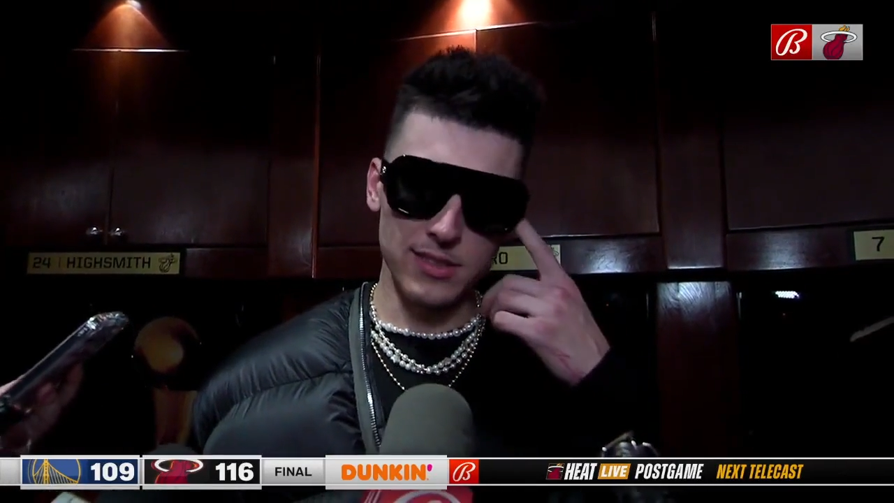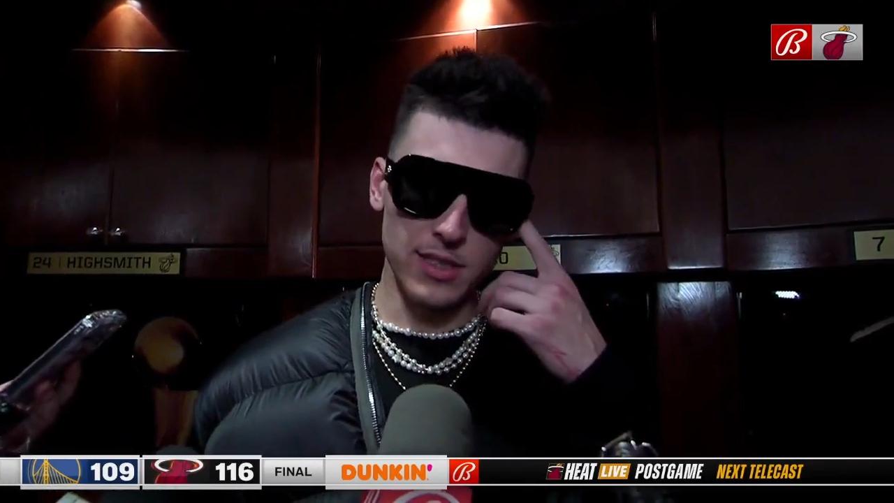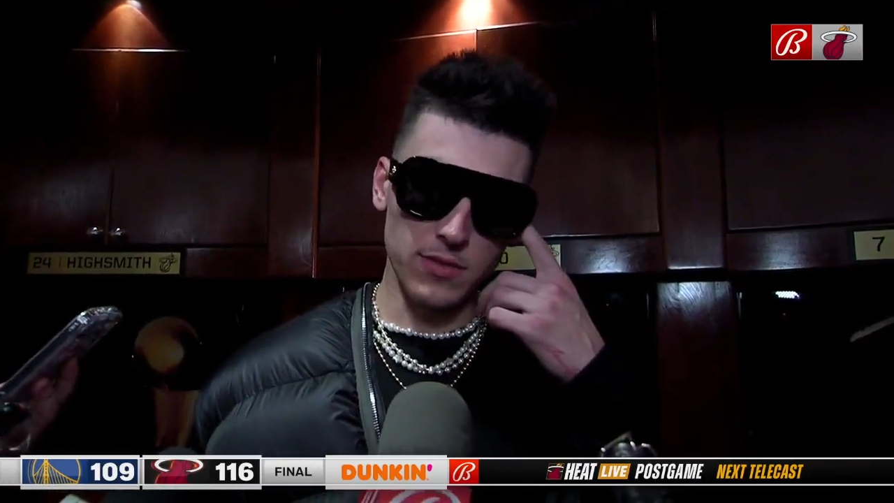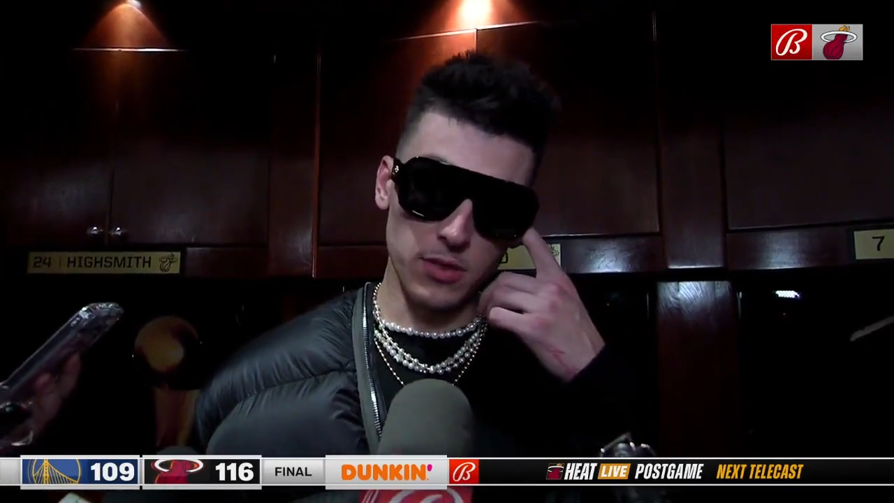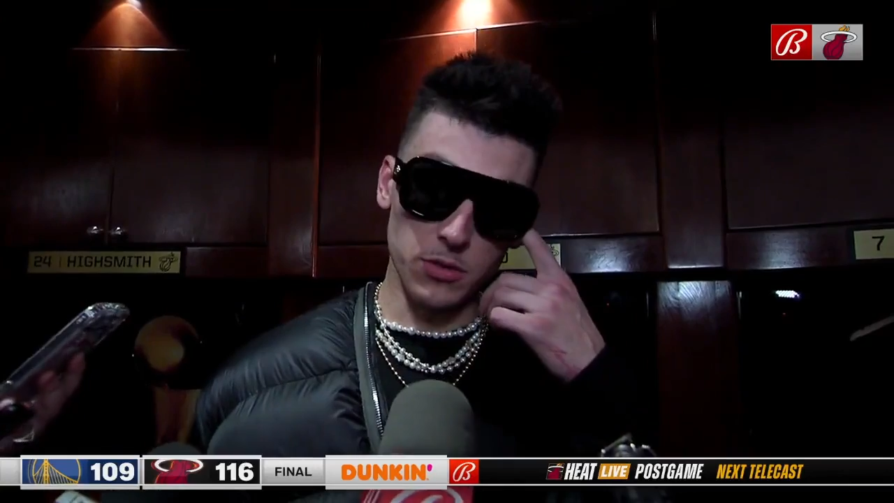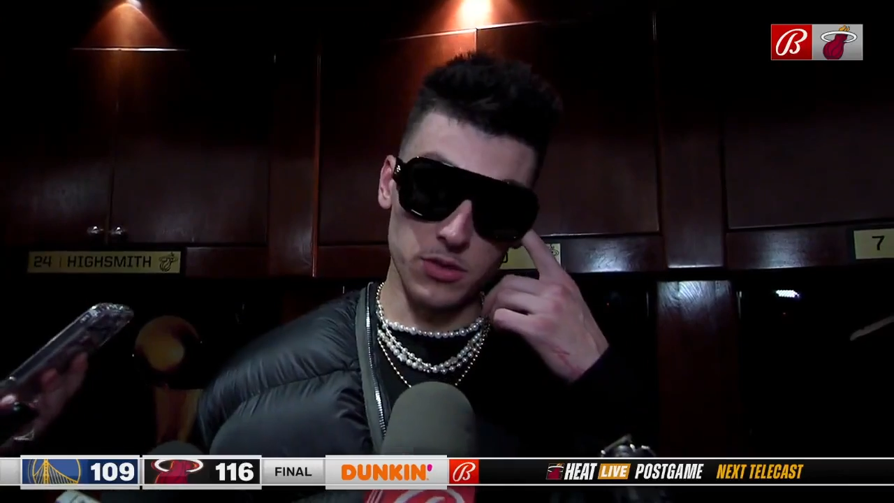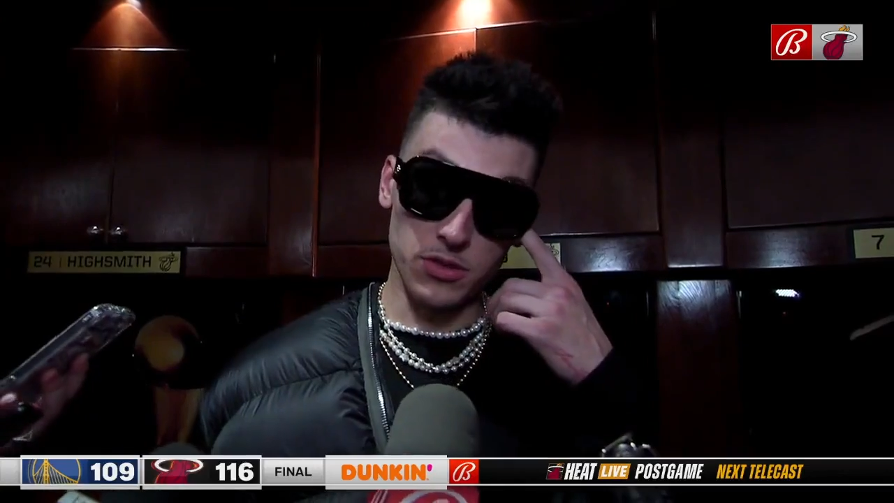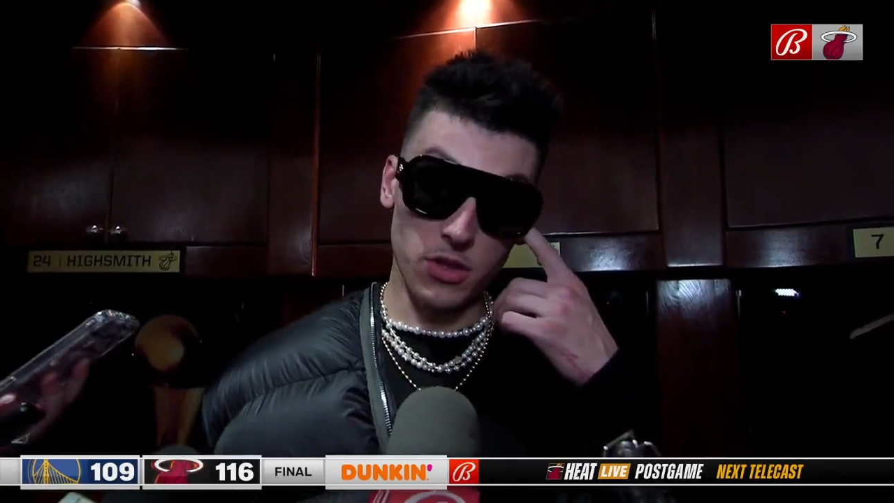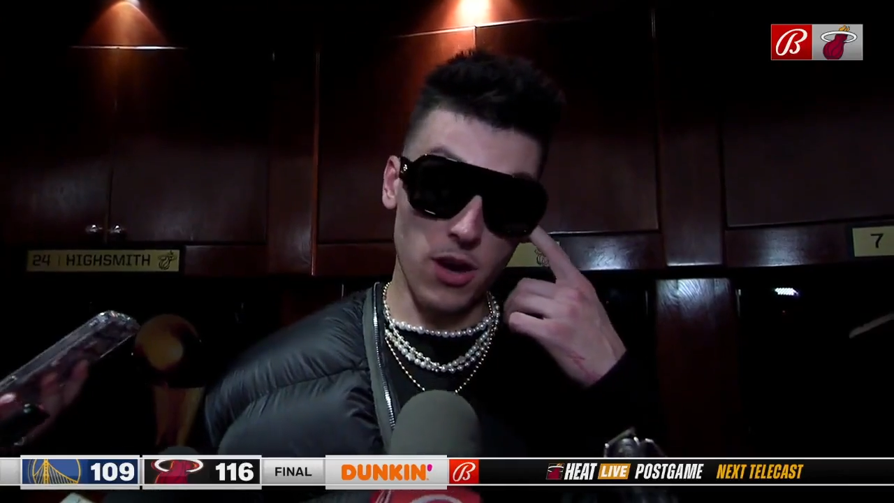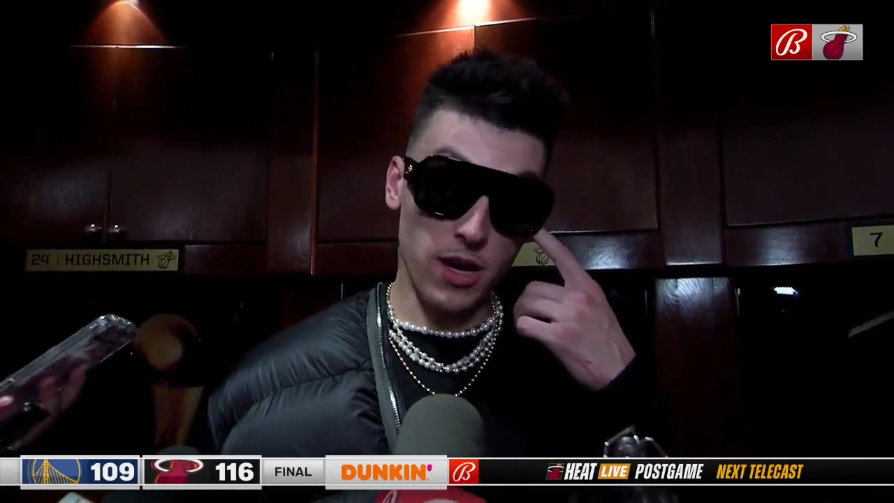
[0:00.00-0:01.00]
see if there was a
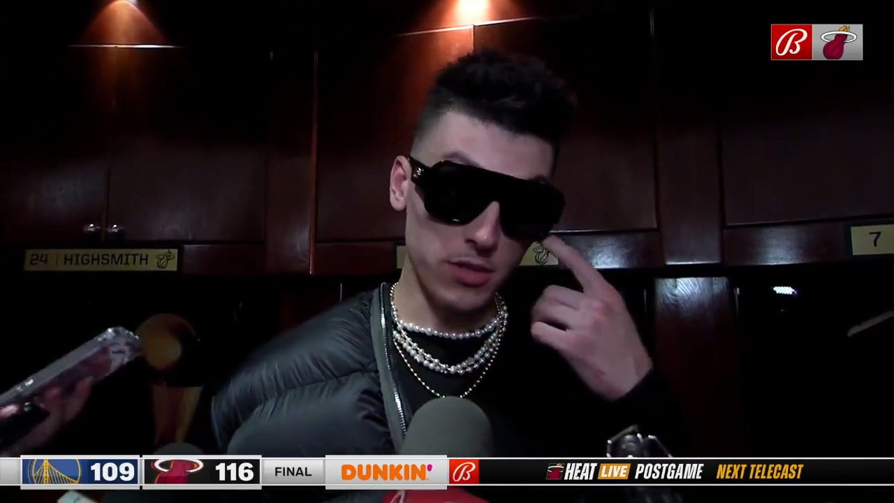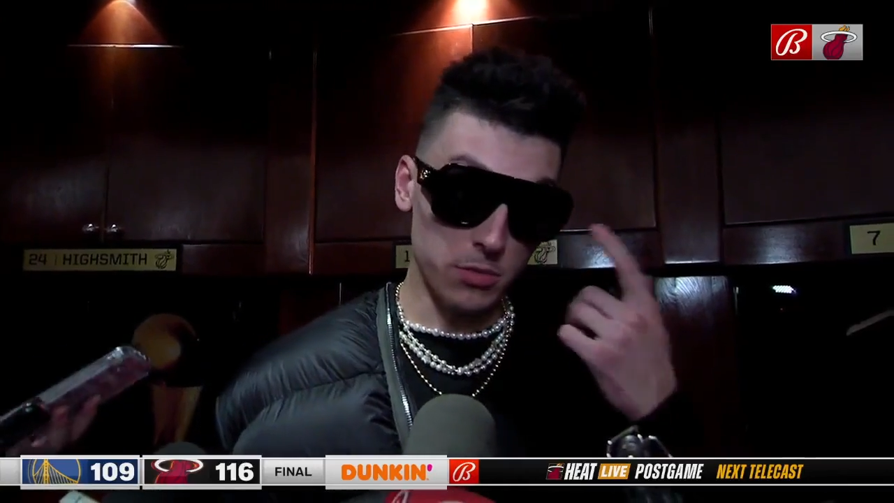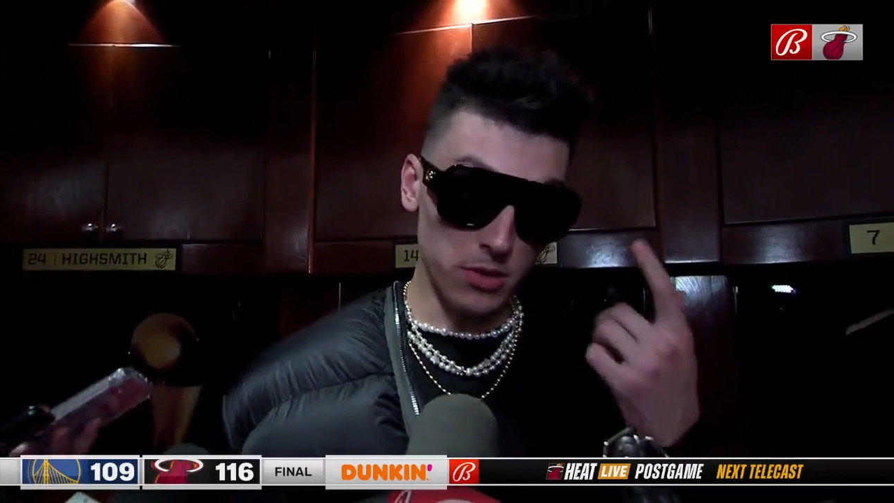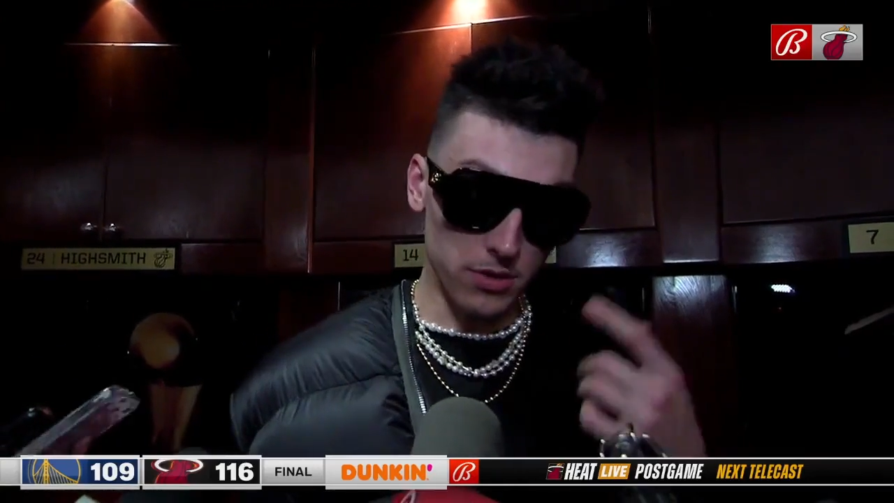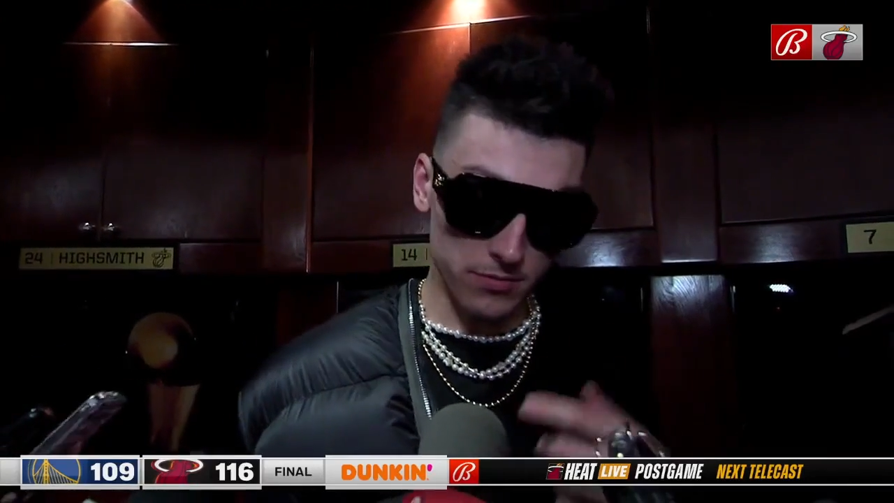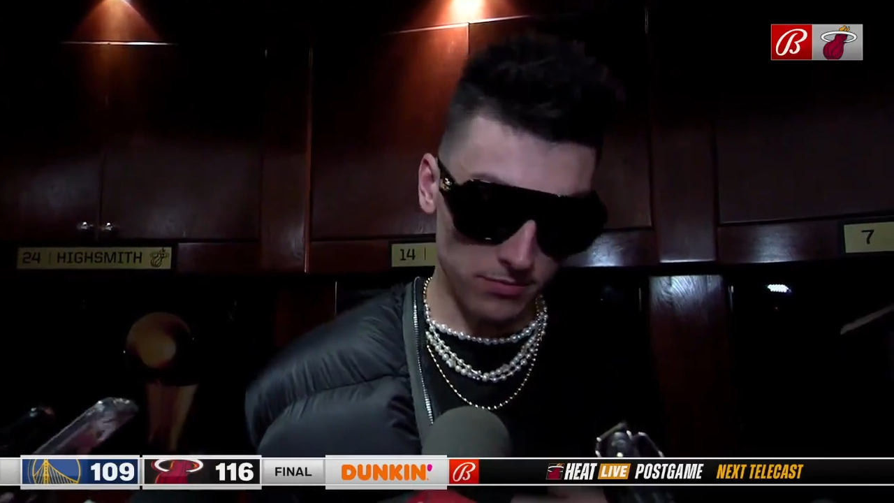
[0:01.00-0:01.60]
scratch, but